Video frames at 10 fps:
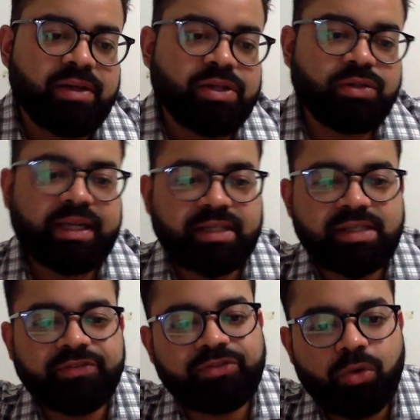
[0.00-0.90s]
So that is
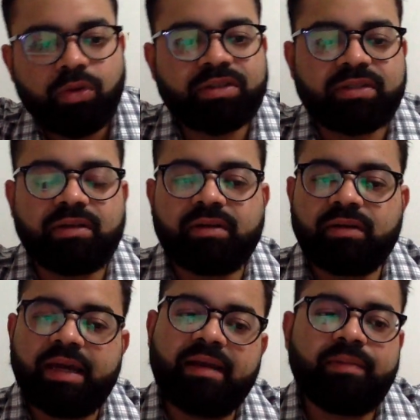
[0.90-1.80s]
the fourth
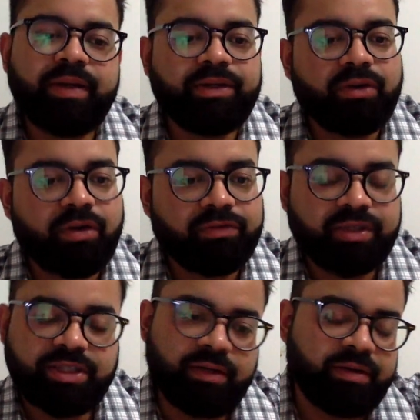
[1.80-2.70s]
element of the
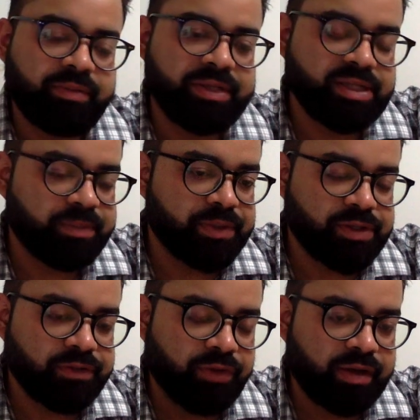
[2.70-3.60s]
general principles
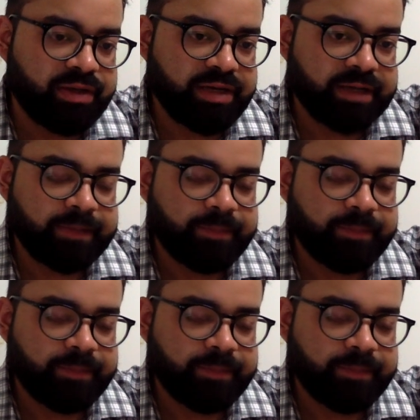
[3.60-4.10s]
of contract.